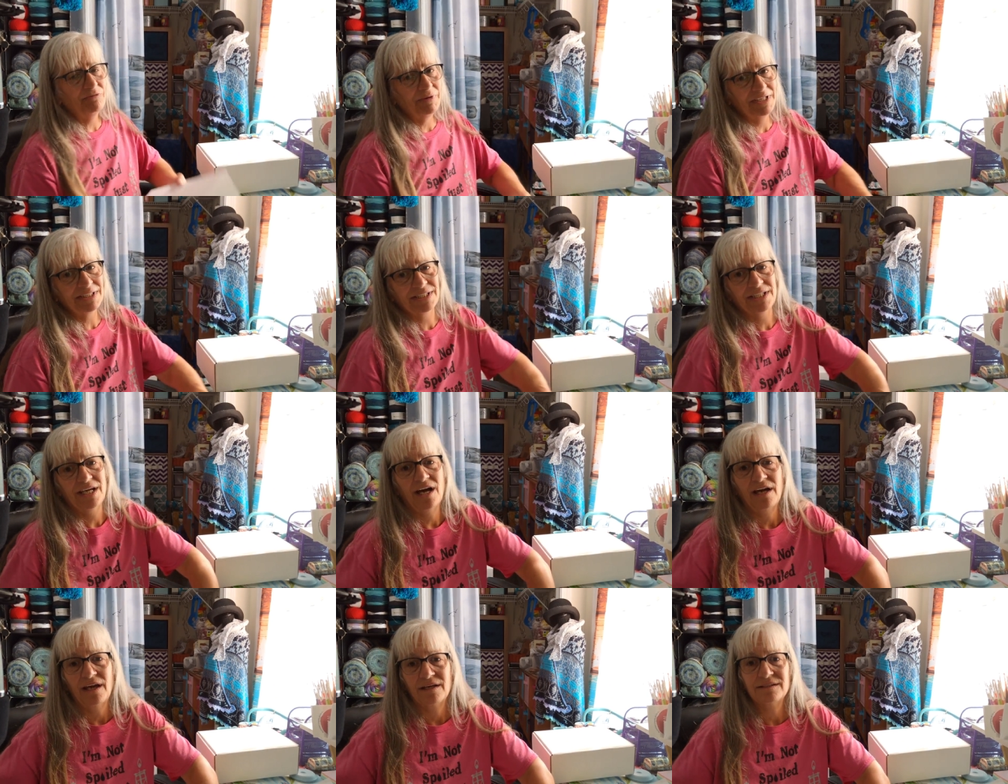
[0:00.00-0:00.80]
everybody's in the
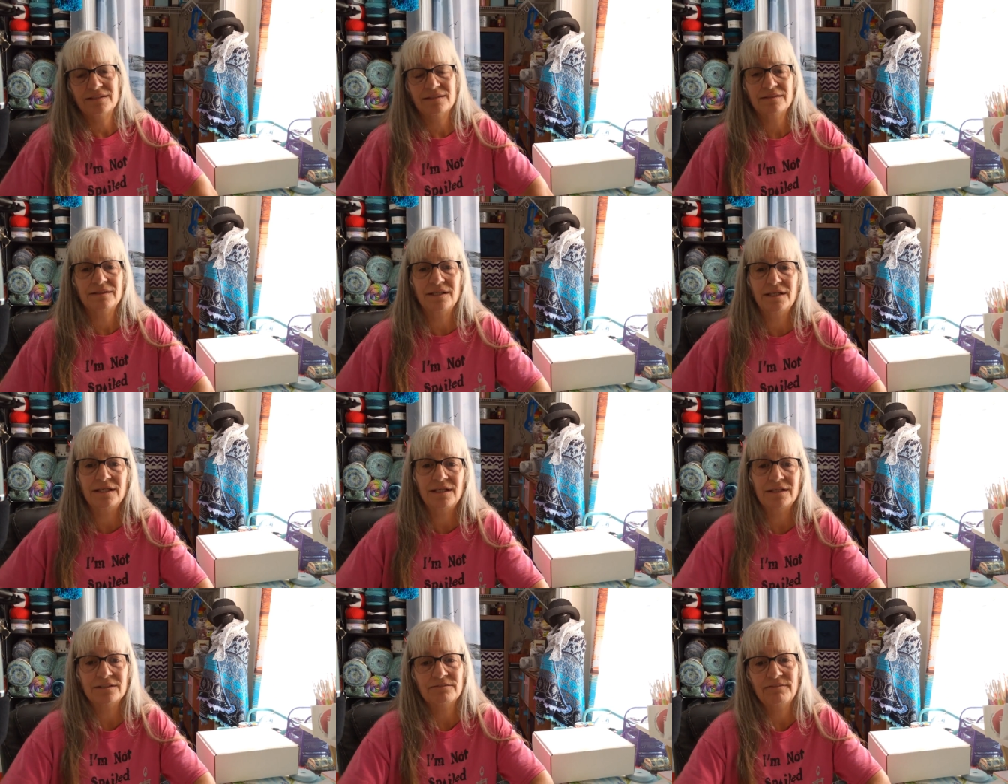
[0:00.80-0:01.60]
Yayas
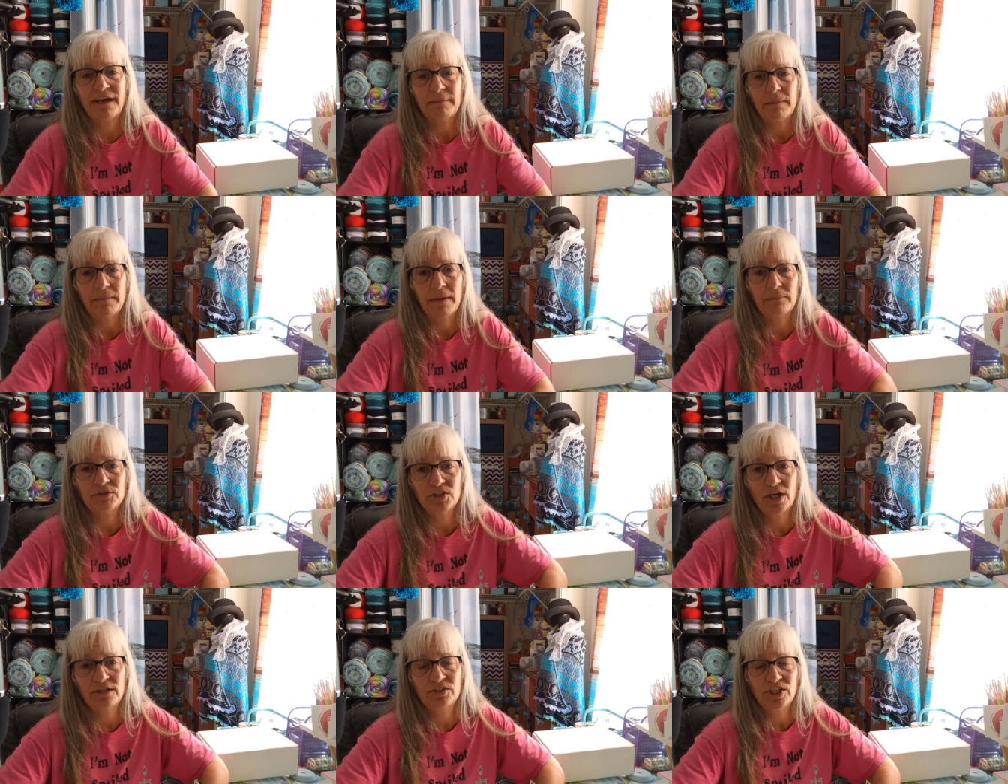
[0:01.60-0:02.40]
is a family member,
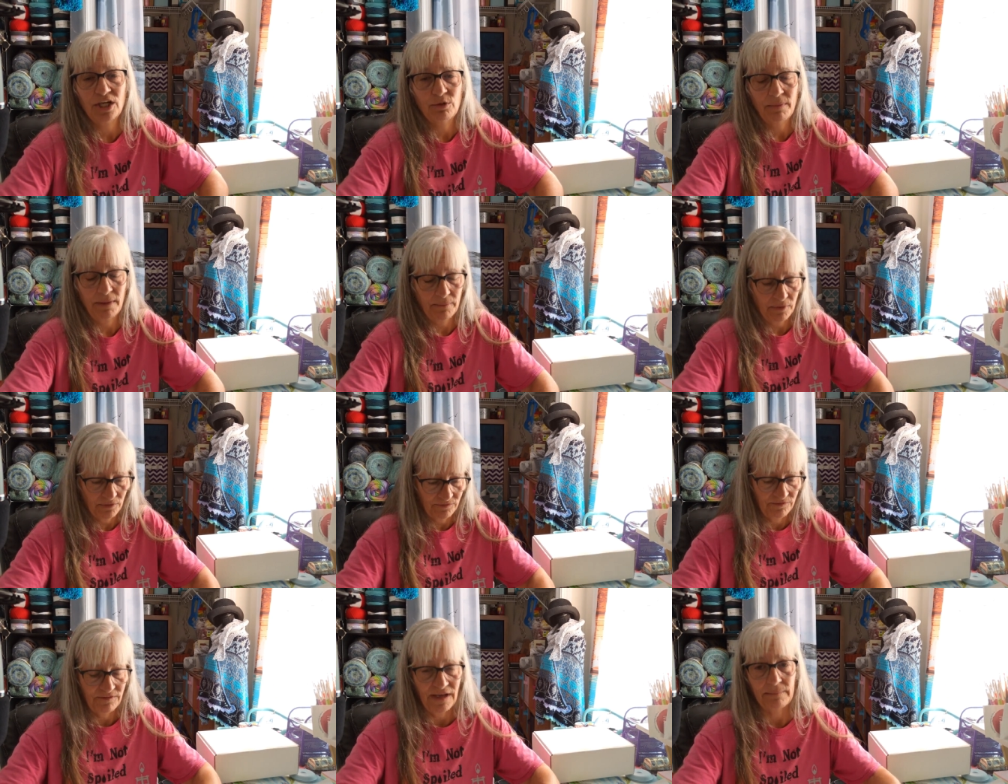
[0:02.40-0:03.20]
channel member,
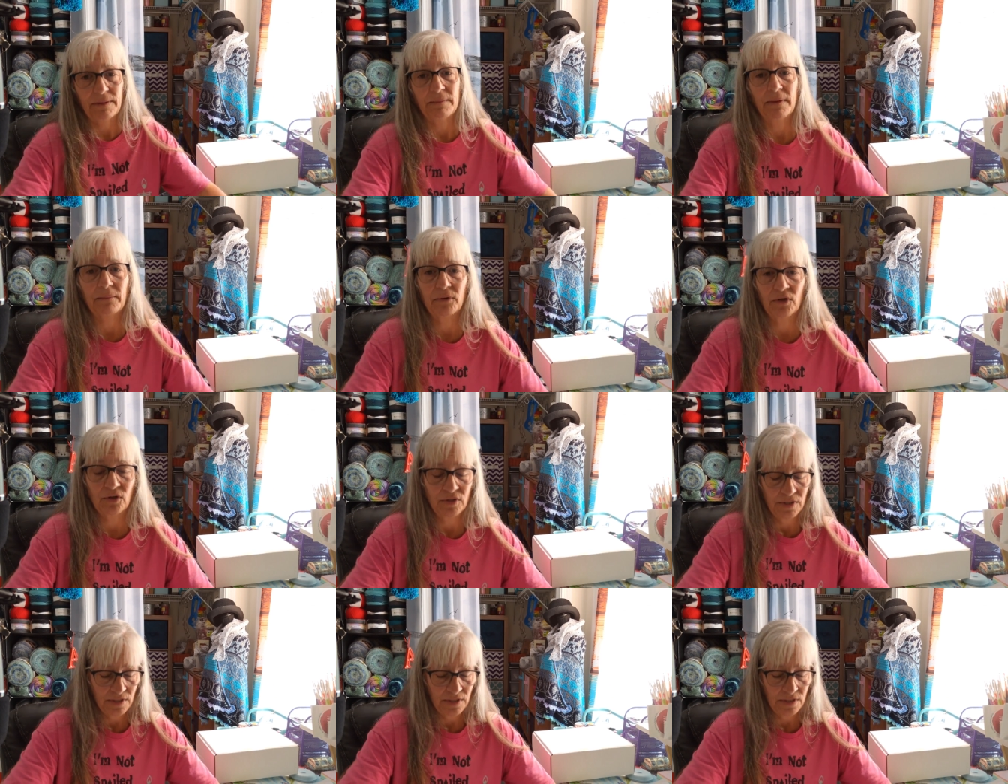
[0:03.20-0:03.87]
family member.